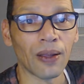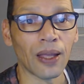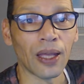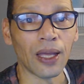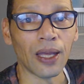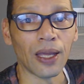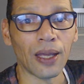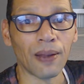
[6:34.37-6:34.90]

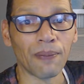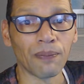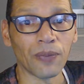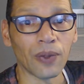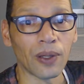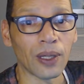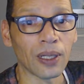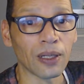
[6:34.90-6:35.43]
um,
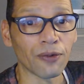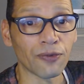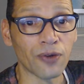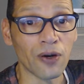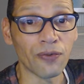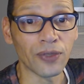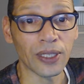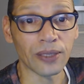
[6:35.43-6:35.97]
I got
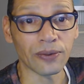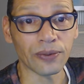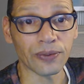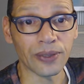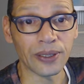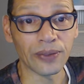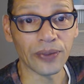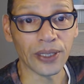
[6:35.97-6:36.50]
foveated
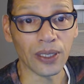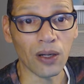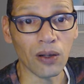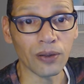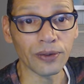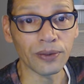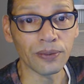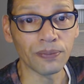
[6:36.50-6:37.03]
rendering
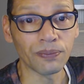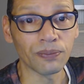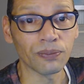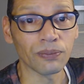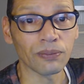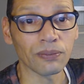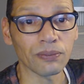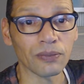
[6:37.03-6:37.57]
on
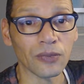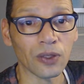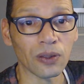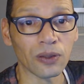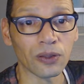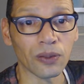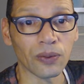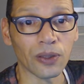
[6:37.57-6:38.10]

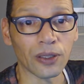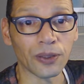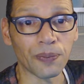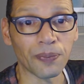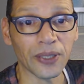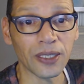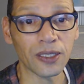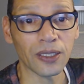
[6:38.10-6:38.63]
and so got the
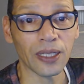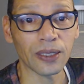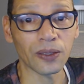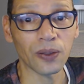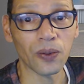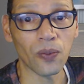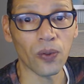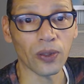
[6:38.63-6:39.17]

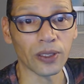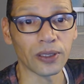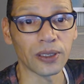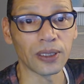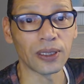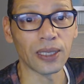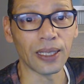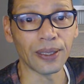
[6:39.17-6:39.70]
preset
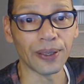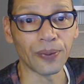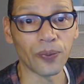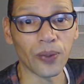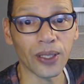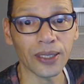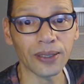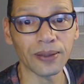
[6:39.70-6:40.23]
quality and then
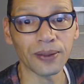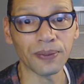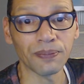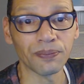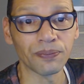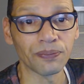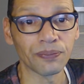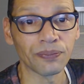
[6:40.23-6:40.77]
white
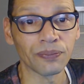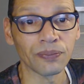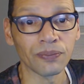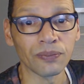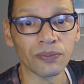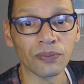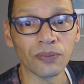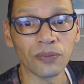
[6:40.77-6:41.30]

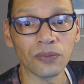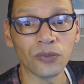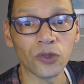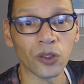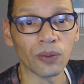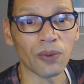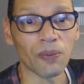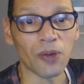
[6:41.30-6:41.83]

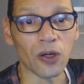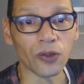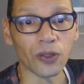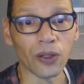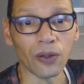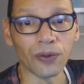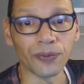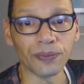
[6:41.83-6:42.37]
turbo mode
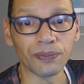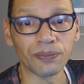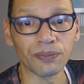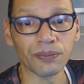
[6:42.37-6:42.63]
on